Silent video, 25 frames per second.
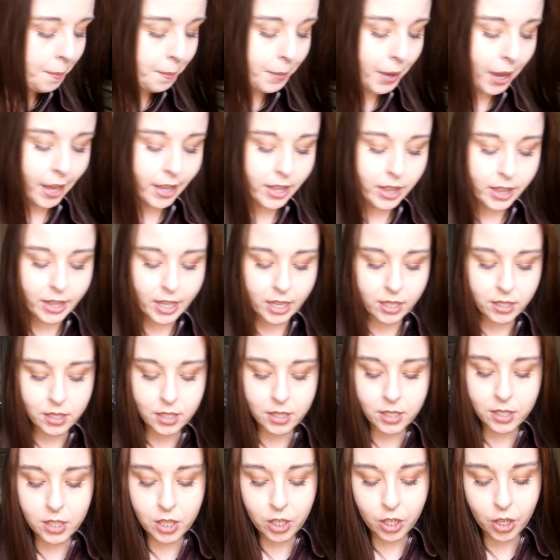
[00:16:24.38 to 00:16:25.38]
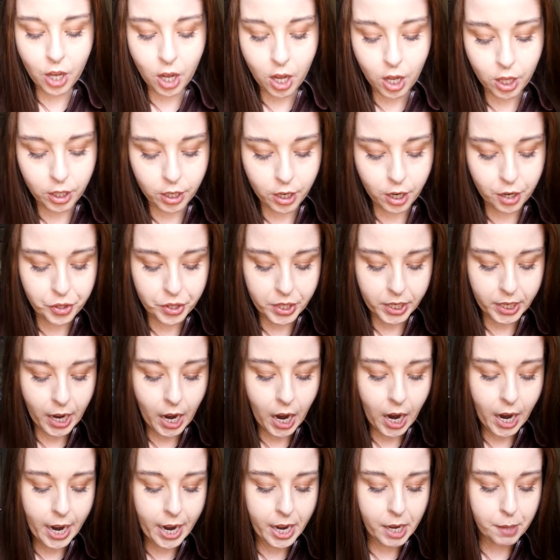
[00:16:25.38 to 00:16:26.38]
But this is the color that
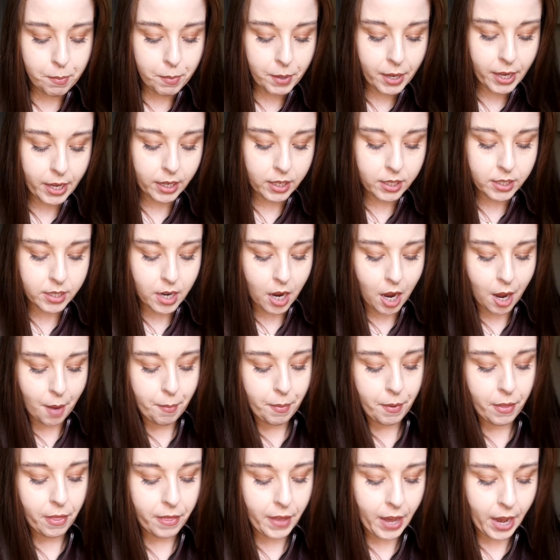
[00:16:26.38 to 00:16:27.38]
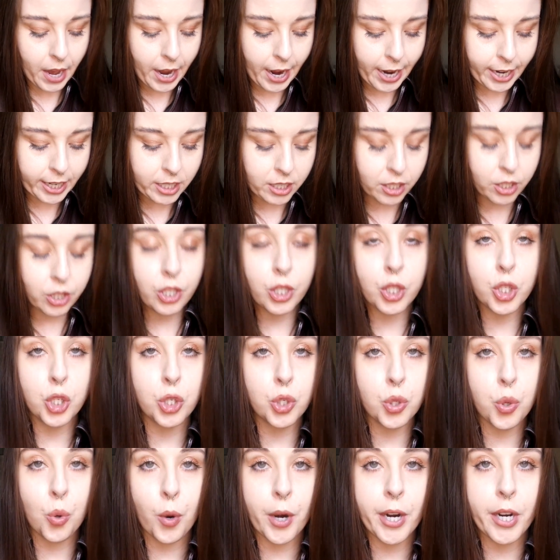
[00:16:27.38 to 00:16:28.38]
I picked up that I did the
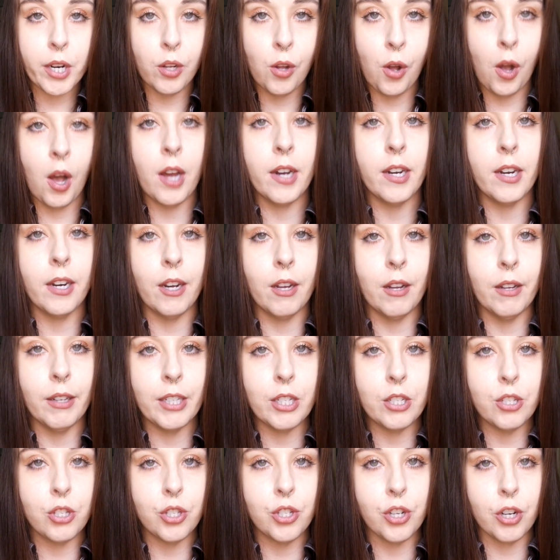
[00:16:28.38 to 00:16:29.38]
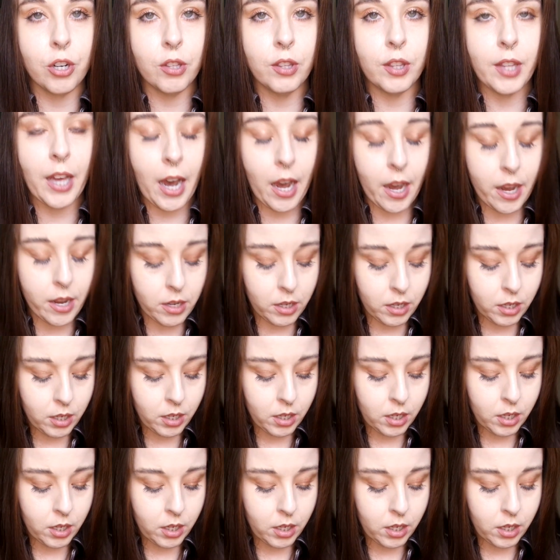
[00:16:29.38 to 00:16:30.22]
tutorial on, and I'll insert that